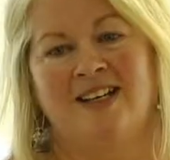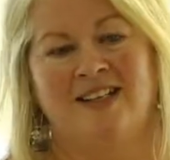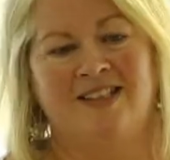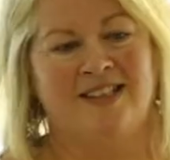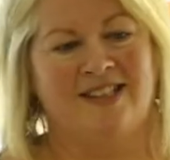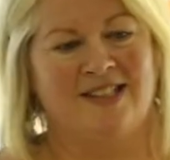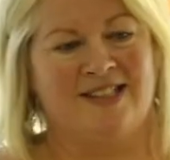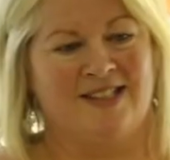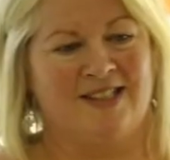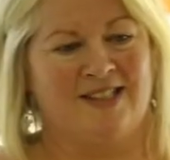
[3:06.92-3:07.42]
had
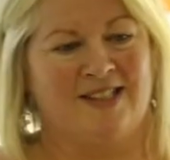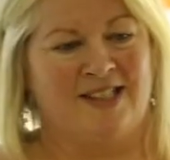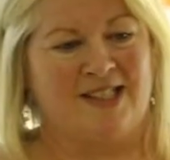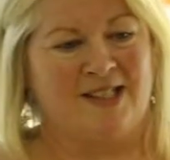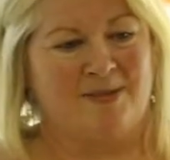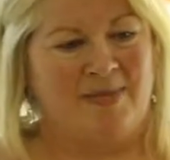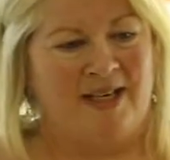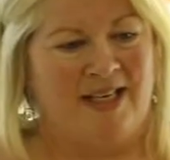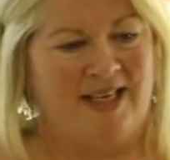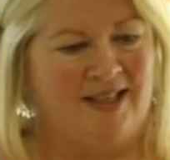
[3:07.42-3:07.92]
this at
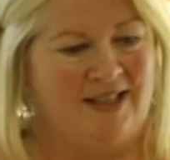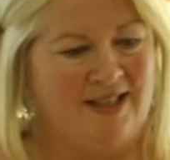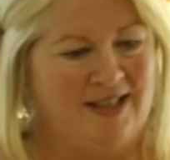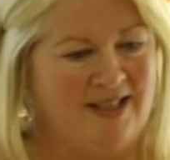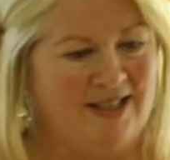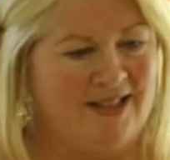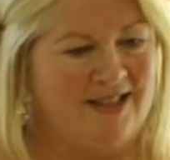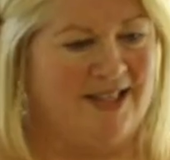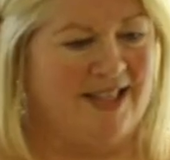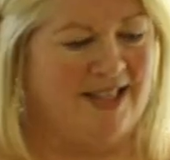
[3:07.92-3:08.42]
this mile, and
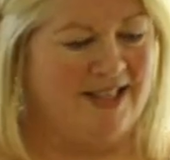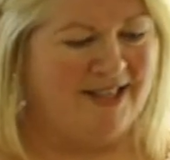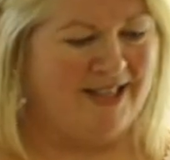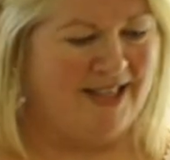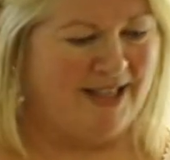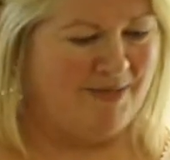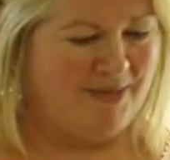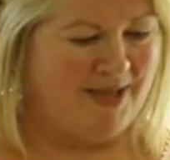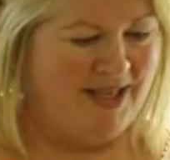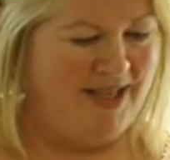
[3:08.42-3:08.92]
I had that at
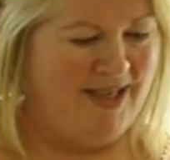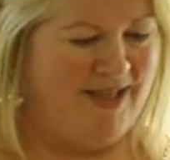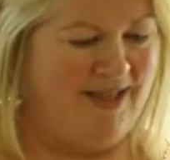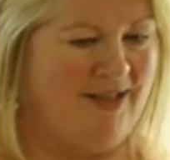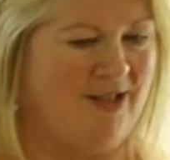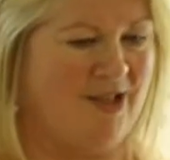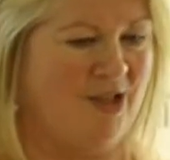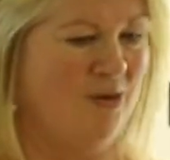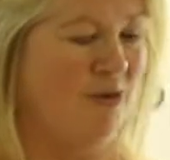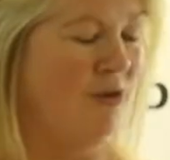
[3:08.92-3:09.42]
that mile,
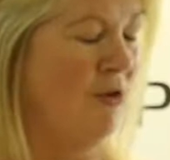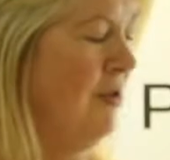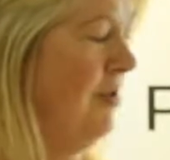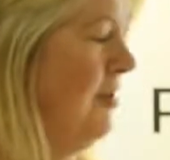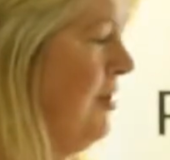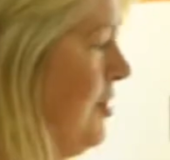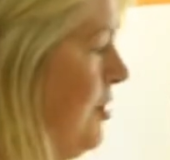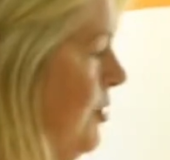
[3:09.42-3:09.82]
and so on.